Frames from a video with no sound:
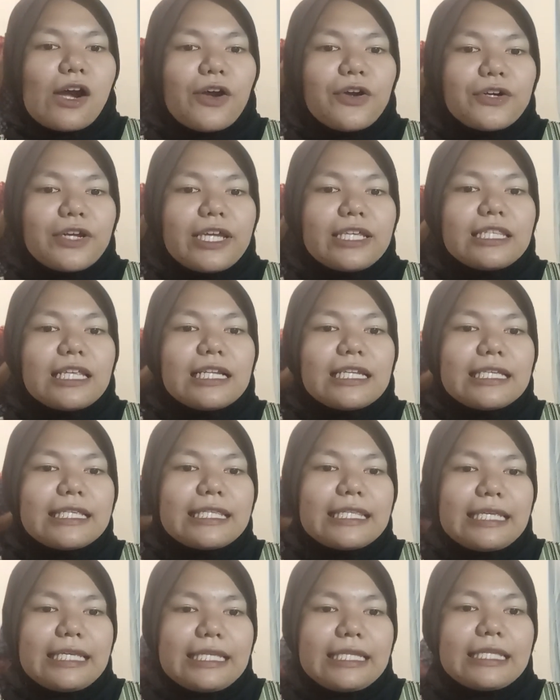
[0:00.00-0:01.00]
Our
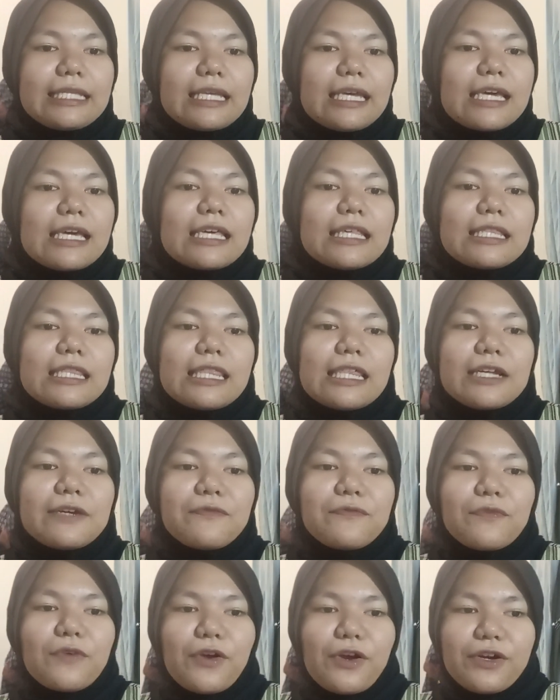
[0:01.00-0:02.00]
analysis,
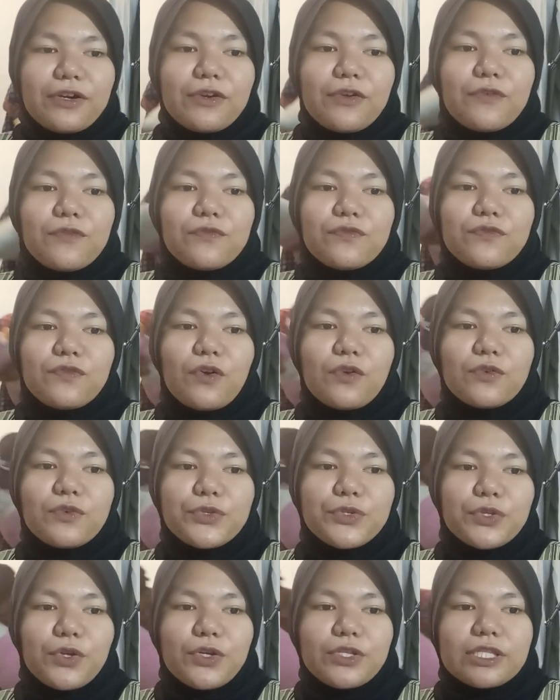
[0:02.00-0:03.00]
therefore,
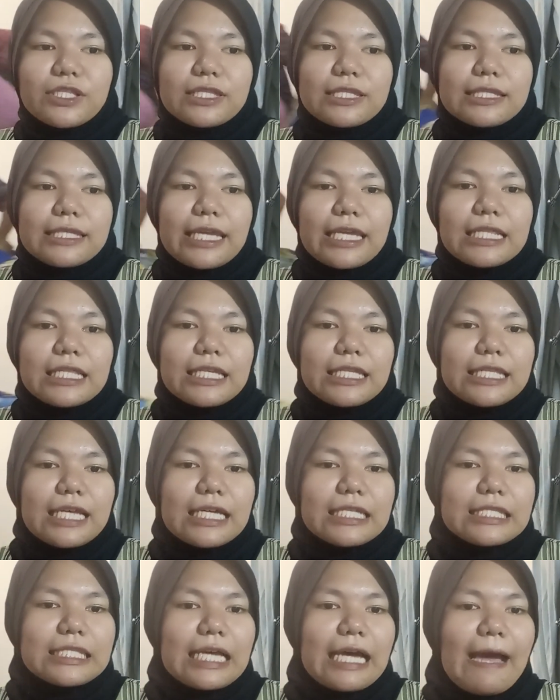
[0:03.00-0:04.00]
focus on daily
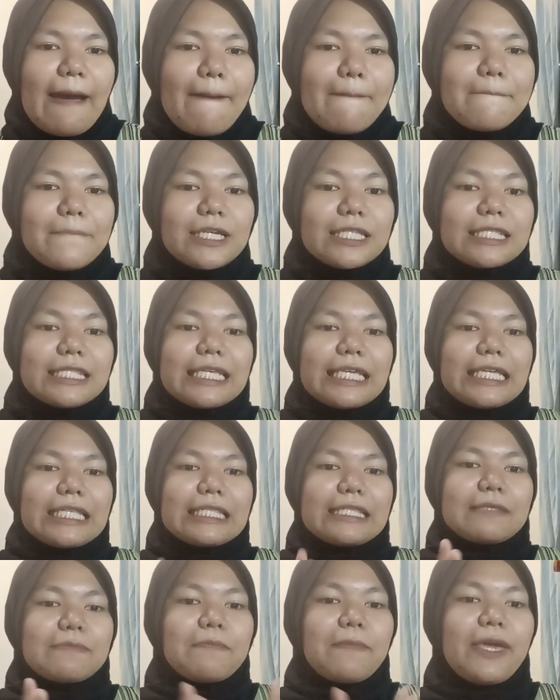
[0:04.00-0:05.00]
data, but
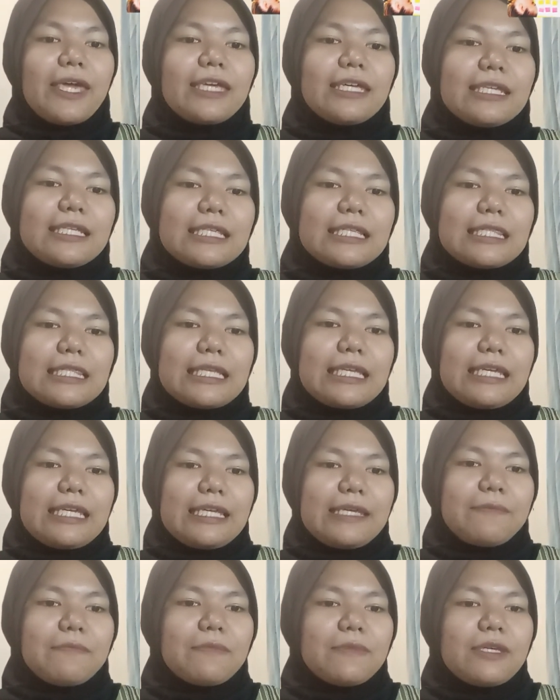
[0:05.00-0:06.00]
it may
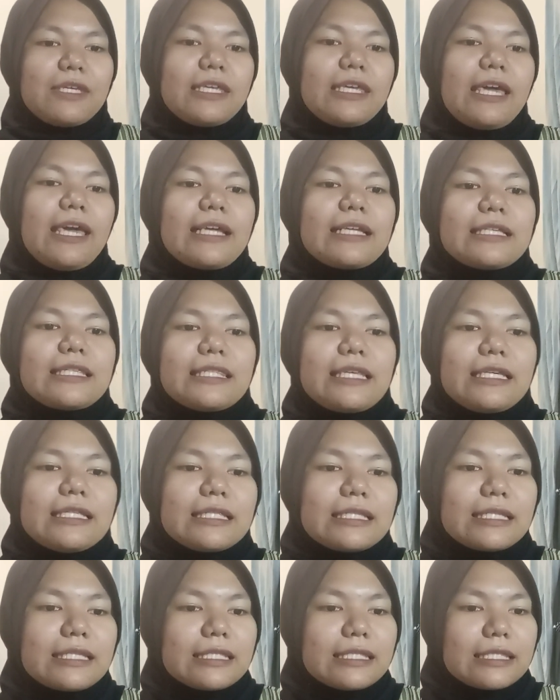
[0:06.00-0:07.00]
easily be
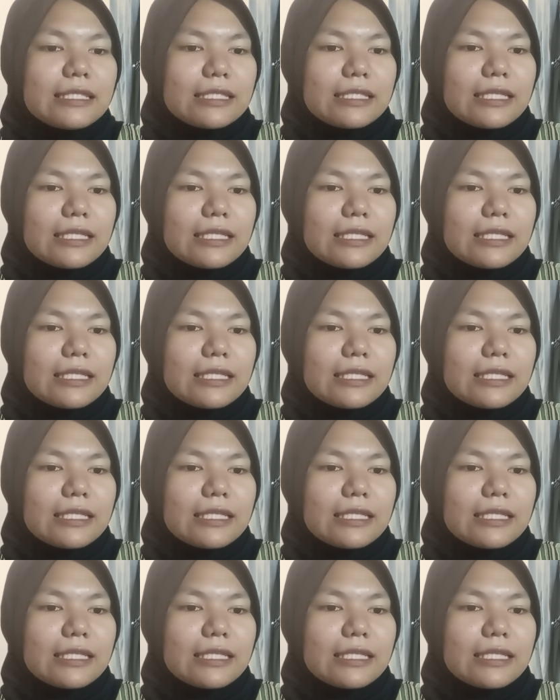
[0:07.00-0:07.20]
extended